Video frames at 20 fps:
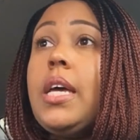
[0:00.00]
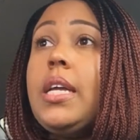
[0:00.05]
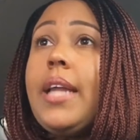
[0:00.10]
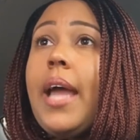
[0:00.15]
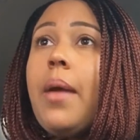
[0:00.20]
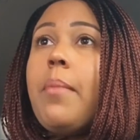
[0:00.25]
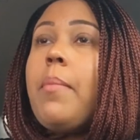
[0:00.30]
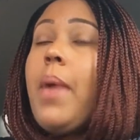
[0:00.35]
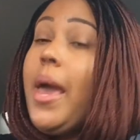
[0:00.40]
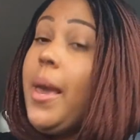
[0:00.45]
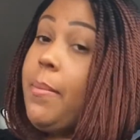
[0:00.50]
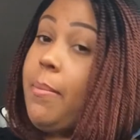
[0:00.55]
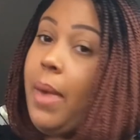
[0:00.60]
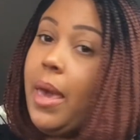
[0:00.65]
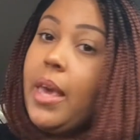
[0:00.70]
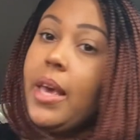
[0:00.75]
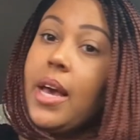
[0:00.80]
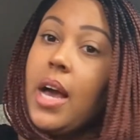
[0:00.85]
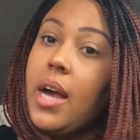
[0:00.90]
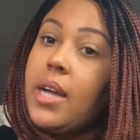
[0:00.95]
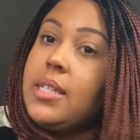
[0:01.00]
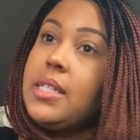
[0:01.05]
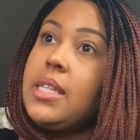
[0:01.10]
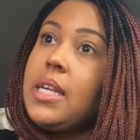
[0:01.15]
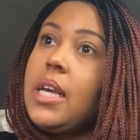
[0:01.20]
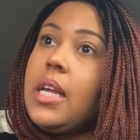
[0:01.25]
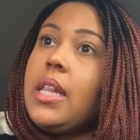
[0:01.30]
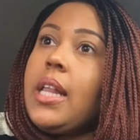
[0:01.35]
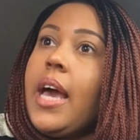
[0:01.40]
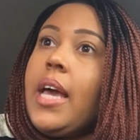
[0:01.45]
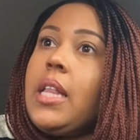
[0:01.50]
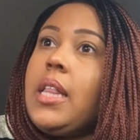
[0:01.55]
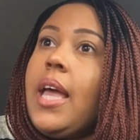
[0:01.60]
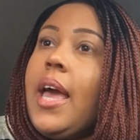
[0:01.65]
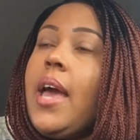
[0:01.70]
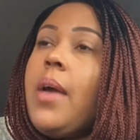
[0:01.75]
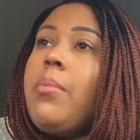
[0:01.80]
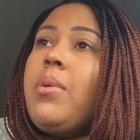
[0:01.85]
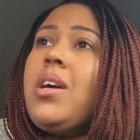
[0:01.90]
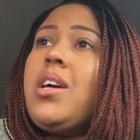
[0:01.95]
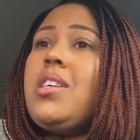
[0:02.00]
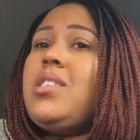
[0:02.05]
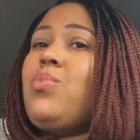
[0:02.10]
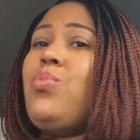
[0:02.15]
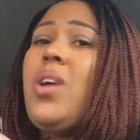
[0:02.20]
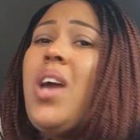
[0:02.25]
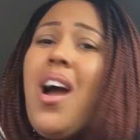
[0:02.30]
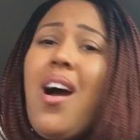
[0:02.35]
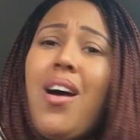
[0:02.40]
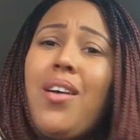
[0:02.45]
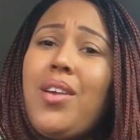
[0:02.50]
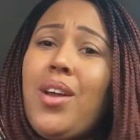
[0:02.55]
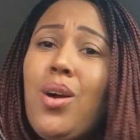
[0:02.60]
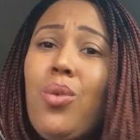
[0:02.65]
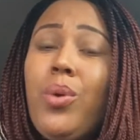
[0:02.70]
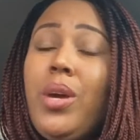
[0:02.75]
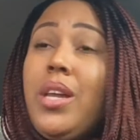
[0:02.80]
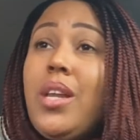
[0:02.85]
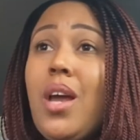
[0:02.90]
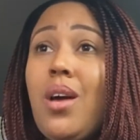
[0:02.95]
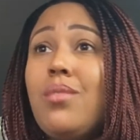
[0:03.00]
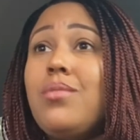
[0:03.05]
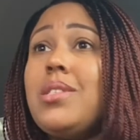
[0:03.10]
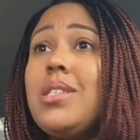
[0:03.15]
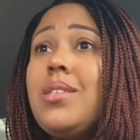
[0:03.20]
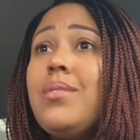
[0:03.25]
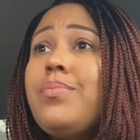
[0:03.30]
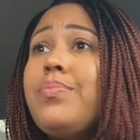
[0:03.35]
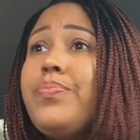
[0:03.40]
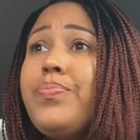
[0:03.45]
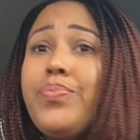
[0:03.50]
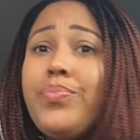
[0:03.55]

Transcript: they may make content like that, because we all know we nosy.